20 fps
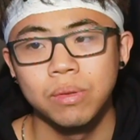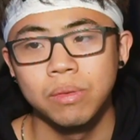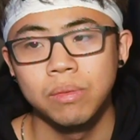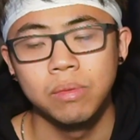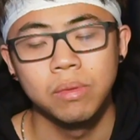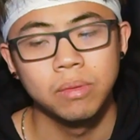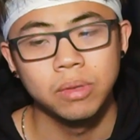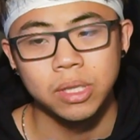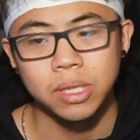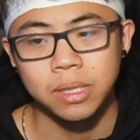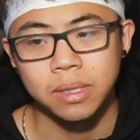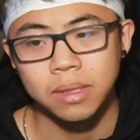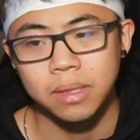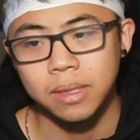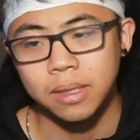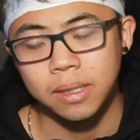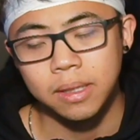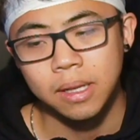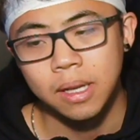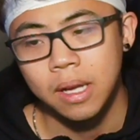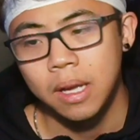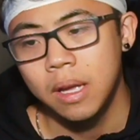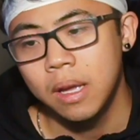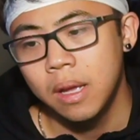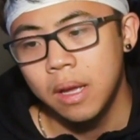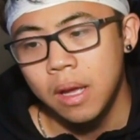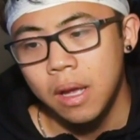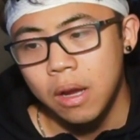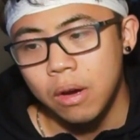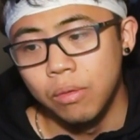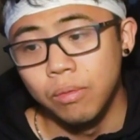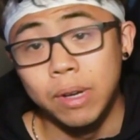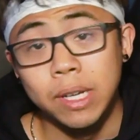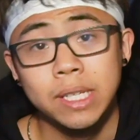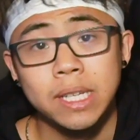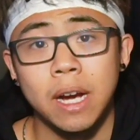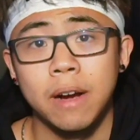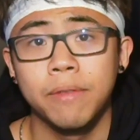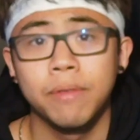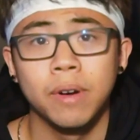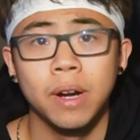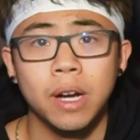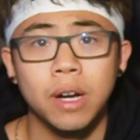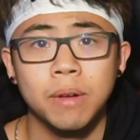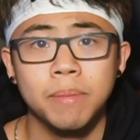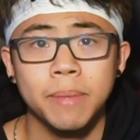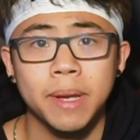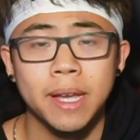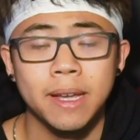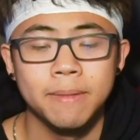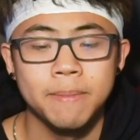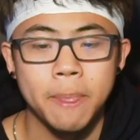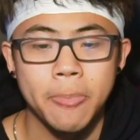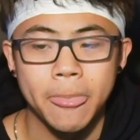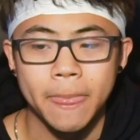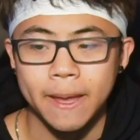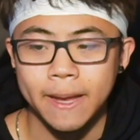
to just to reach out for help, man.